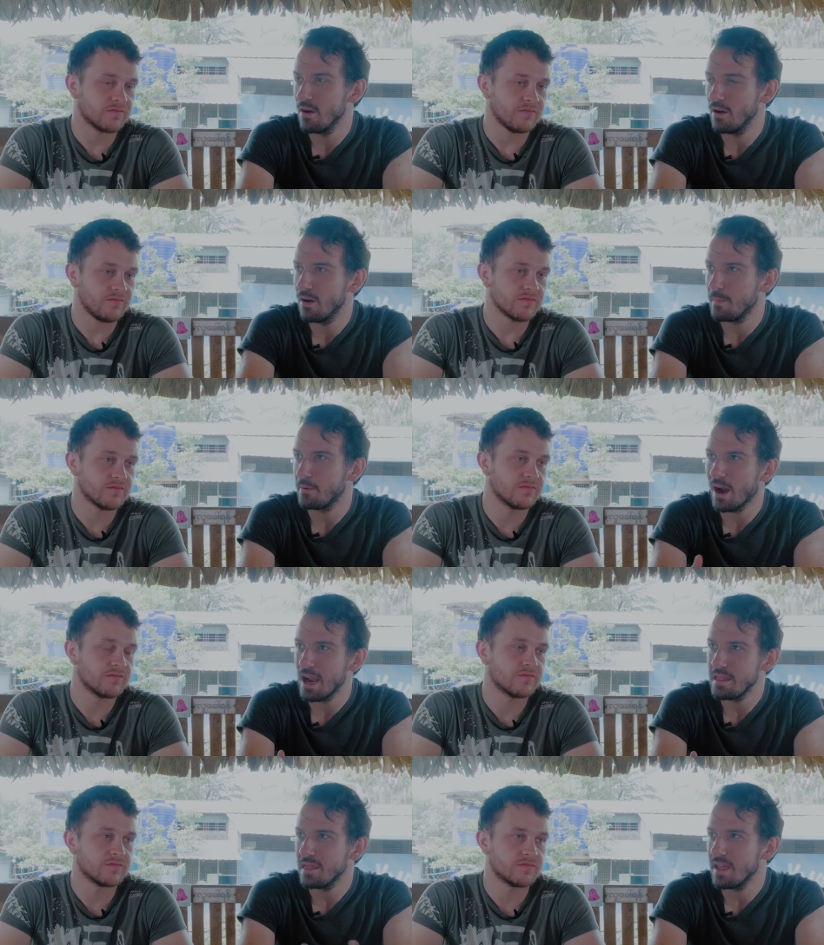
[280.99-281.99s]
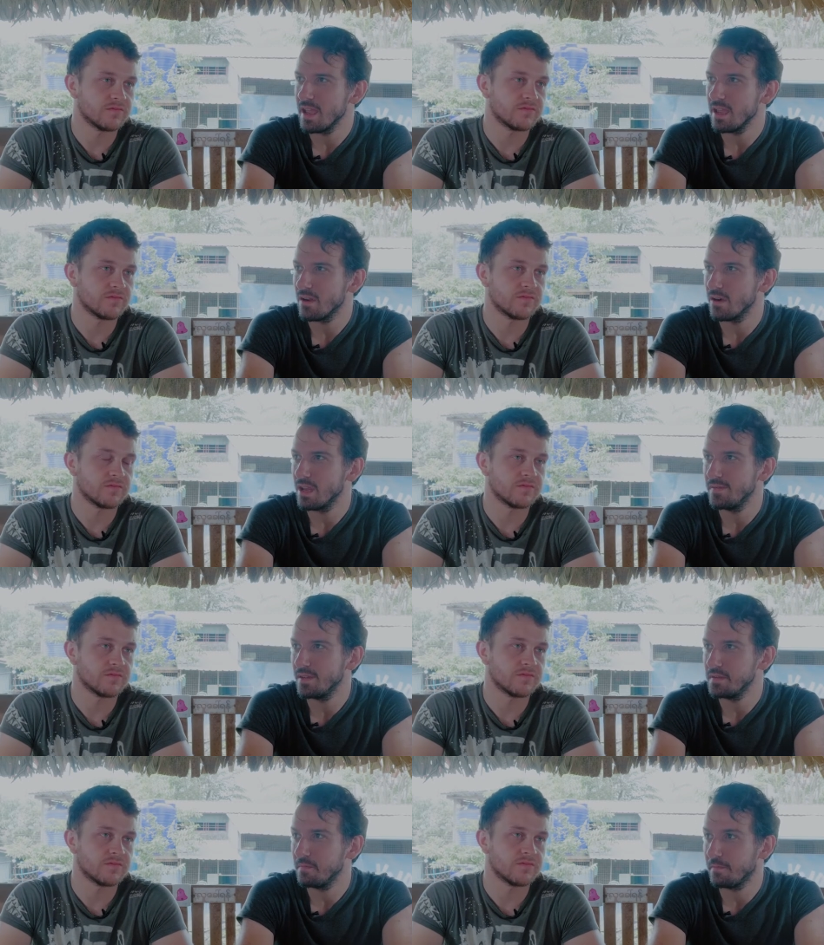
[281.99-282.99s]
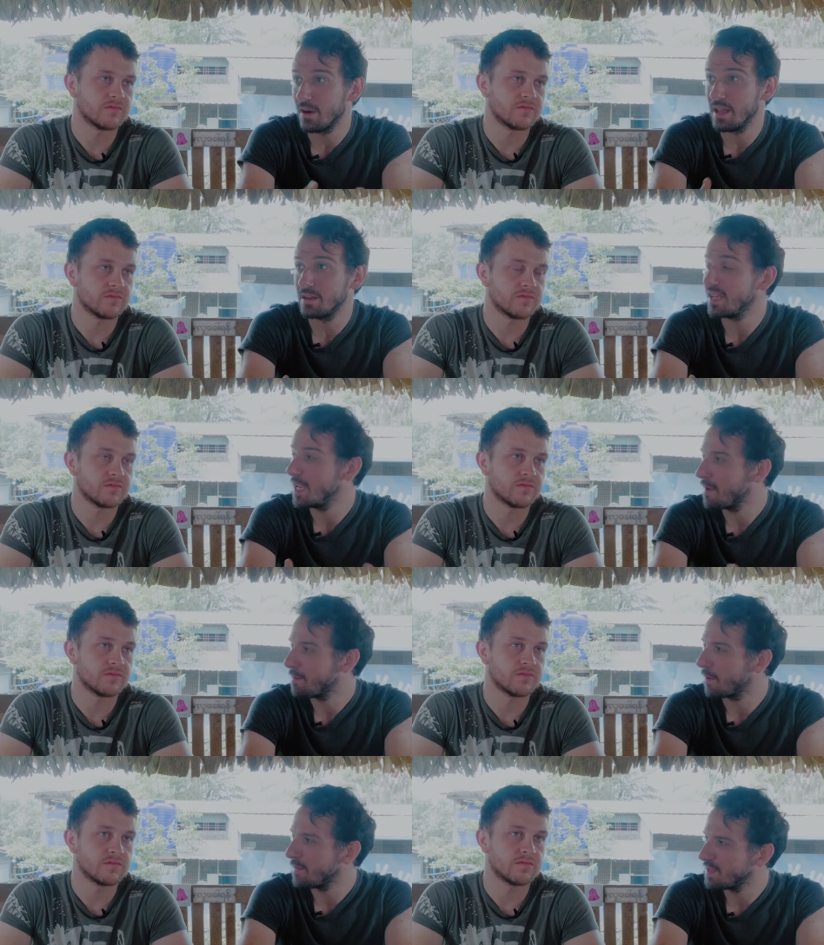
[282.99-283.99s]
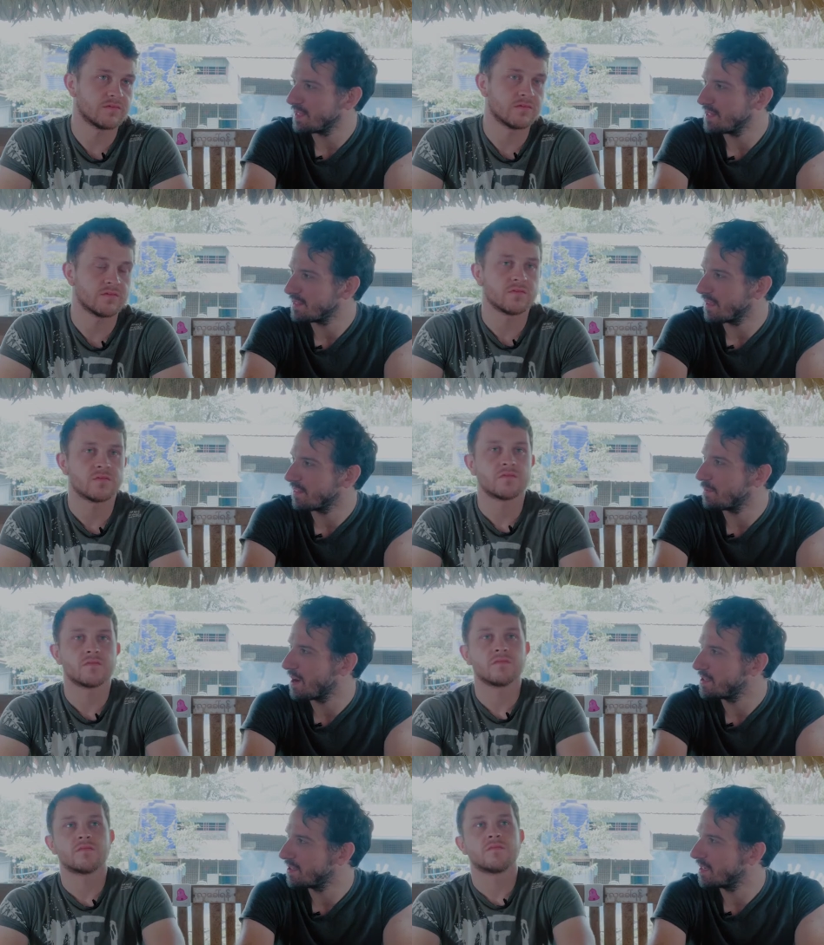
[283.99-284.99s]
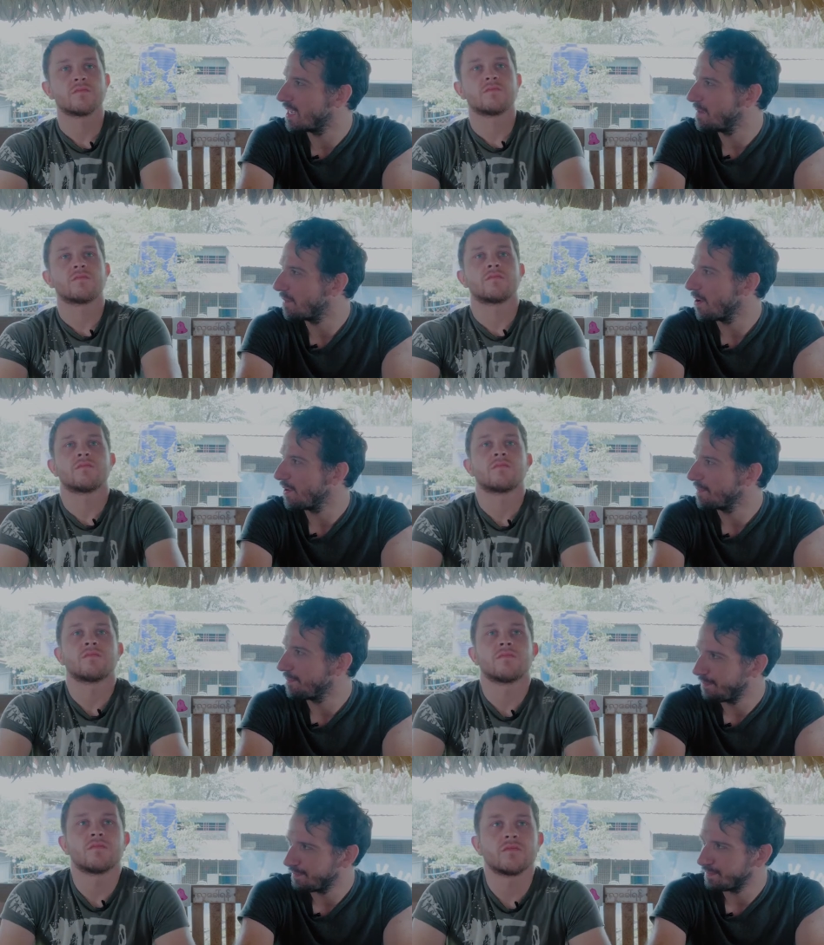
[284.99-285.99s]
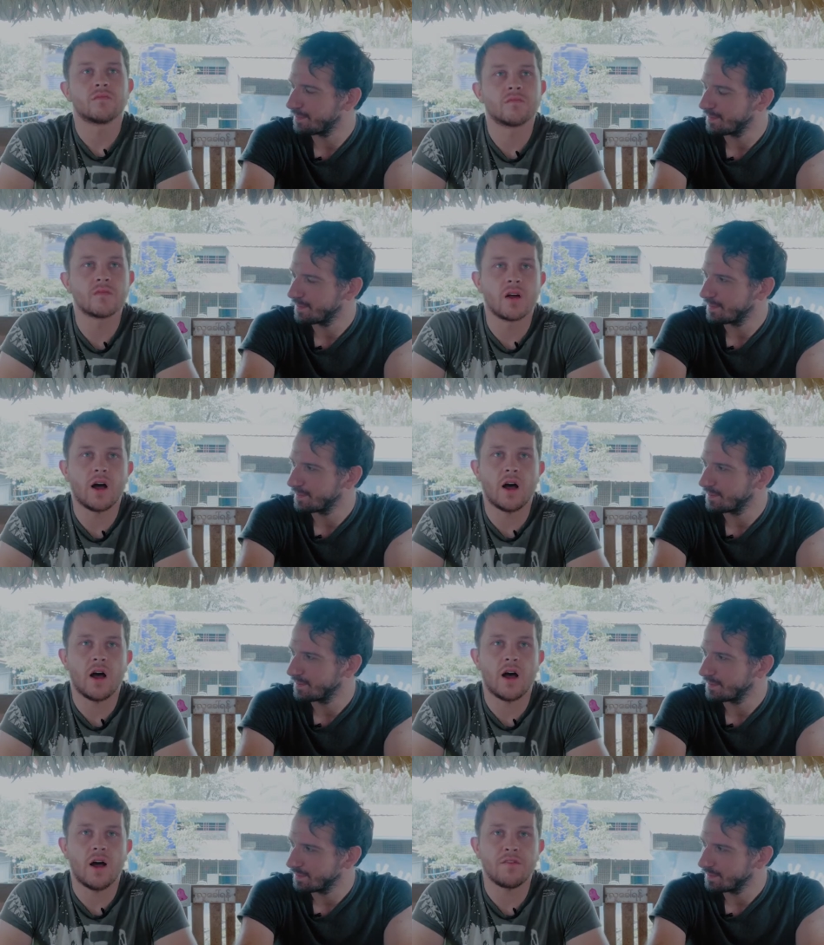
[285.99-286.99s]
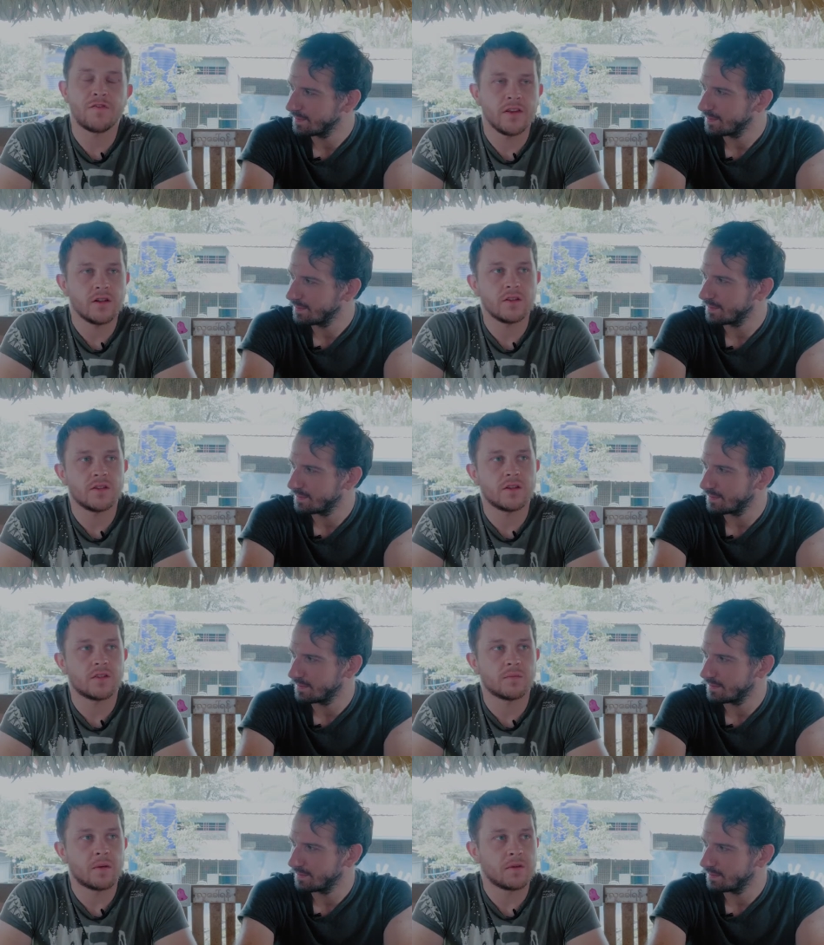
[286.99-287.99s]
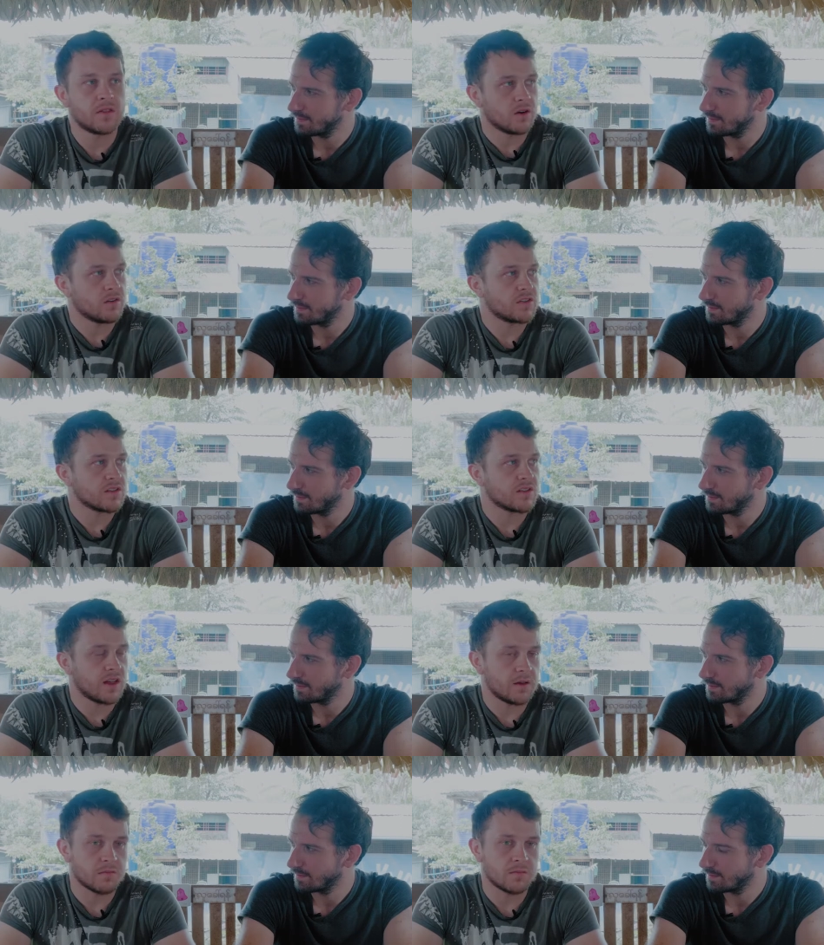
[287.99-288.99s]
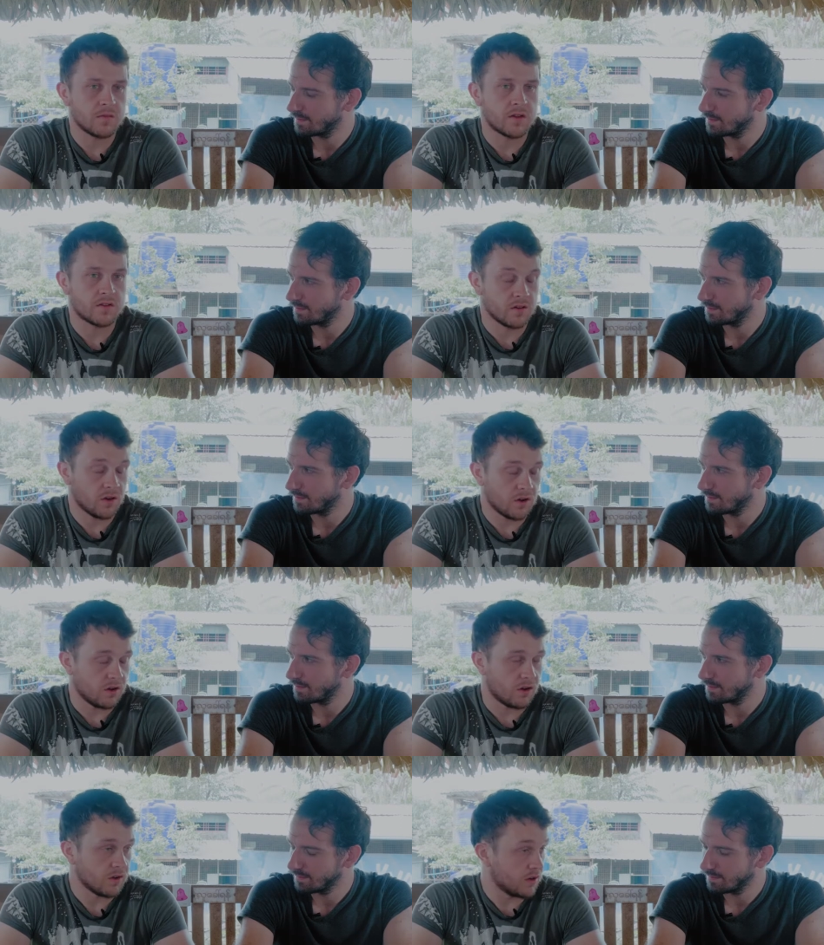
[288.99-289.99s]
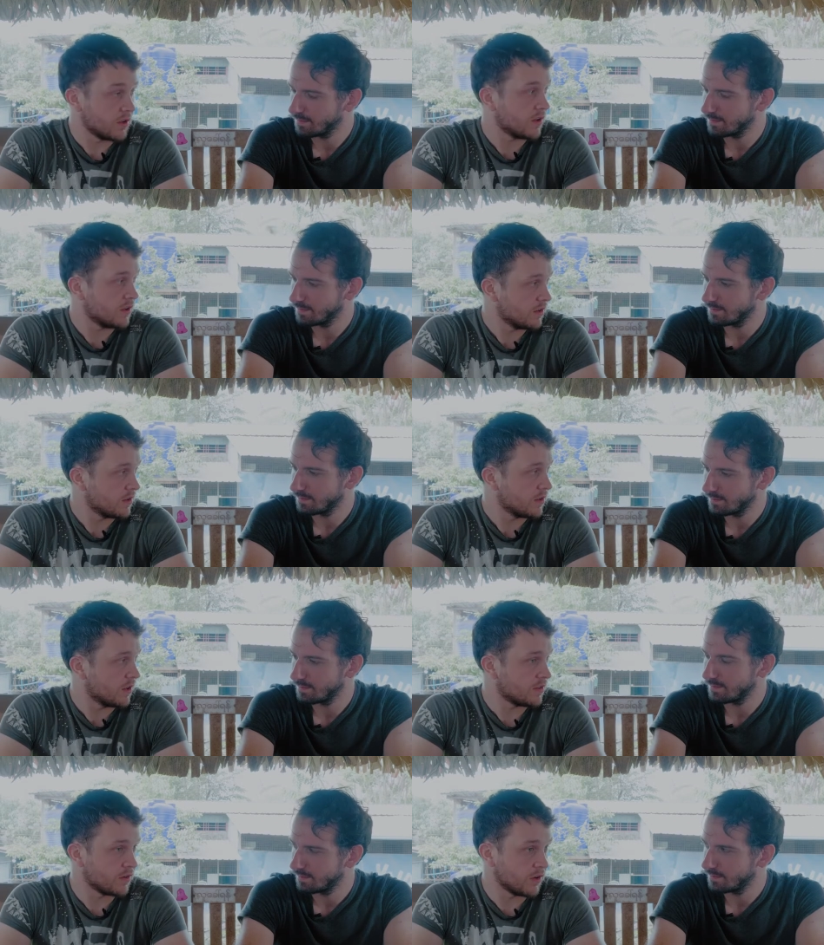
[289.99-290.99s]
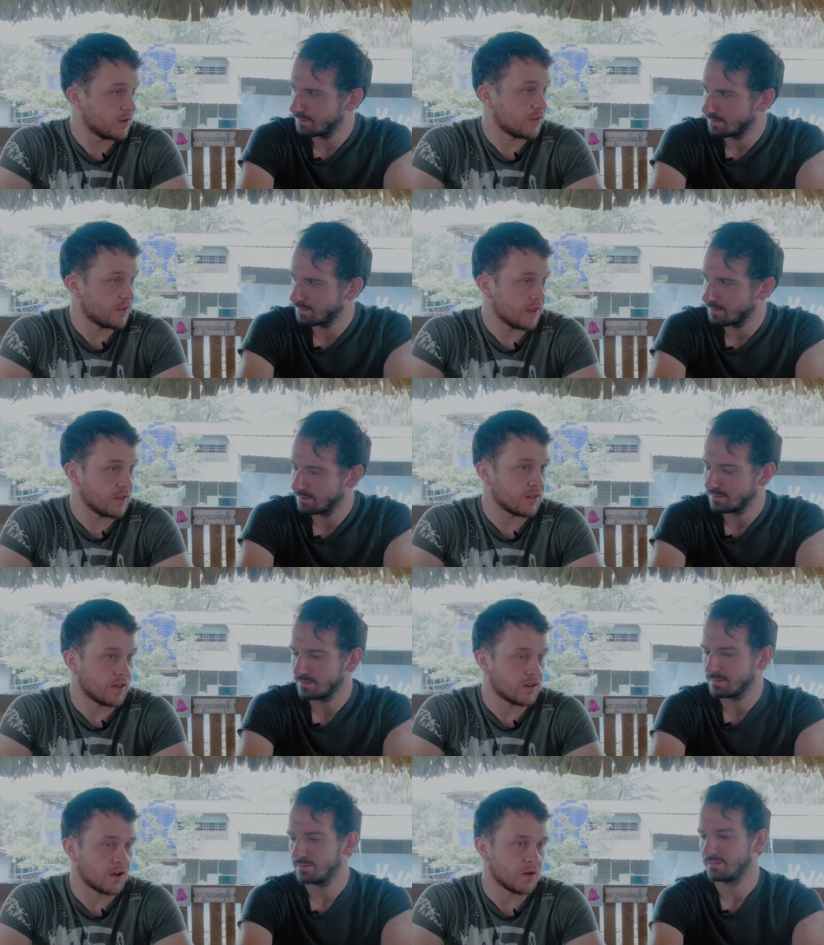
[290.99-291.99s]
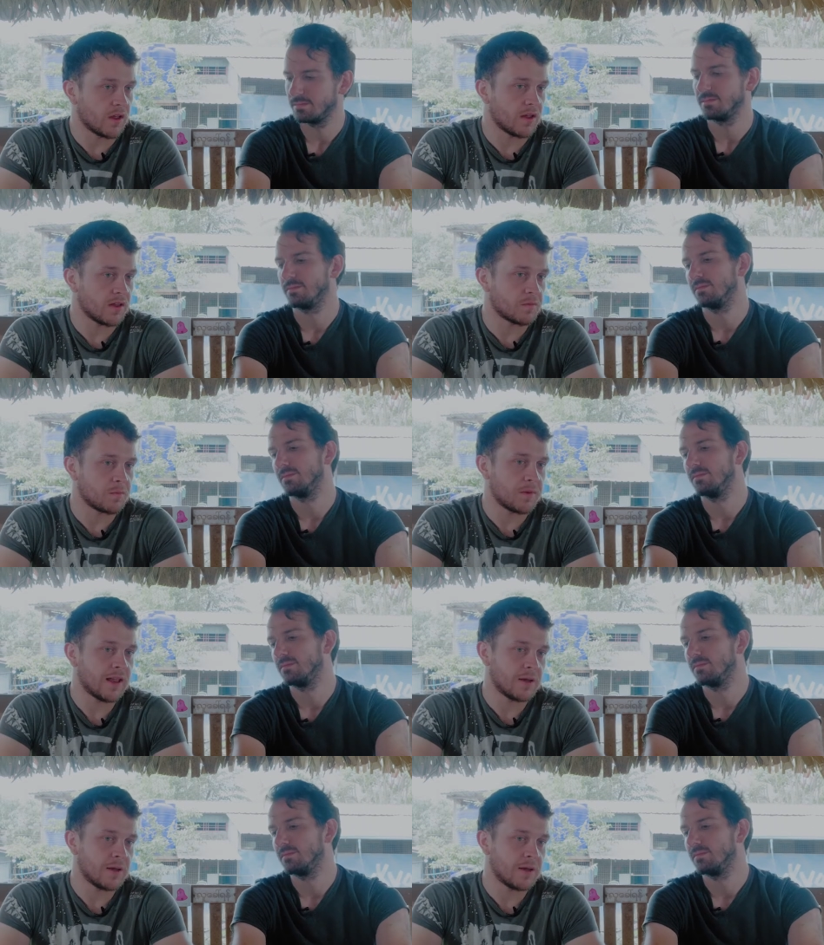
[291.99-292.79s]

Speaker 1: or a pride thing, or even for entertainment purposes, like they're pressured to keep going?
Speaker 2: I feel that, that maybe the origins came as an honor, as an honor thing. That you know, that being